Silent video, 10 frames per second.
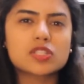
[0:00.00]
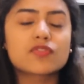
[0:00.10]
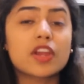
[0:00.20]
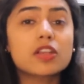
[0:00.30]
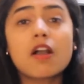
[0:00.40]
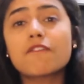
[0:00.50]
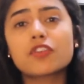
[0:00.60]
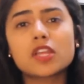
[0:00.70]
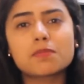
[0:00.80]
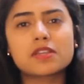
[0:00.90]
so it's very
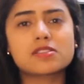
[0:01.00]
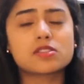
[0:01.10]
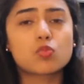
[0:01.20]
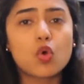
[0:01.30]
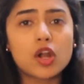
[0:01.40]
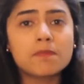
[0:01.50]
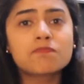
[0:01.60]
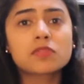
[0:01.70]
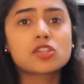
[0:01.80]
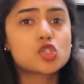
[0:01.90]
comforting because it's
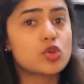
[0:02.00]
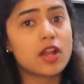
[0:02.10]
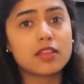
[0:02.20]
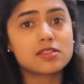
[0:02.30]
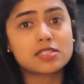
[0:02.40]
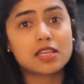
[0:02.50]
warm. Straight out of the